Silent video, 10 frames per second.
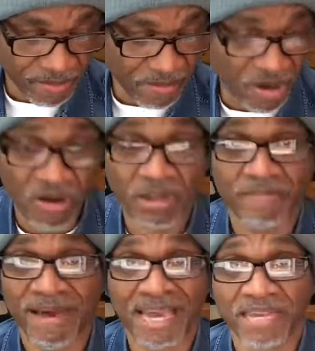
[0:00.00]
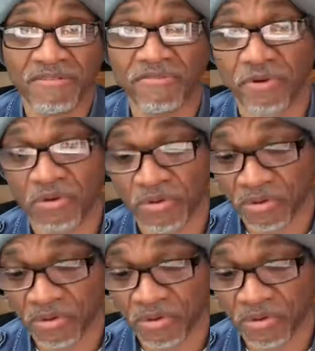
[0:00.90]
all of my info.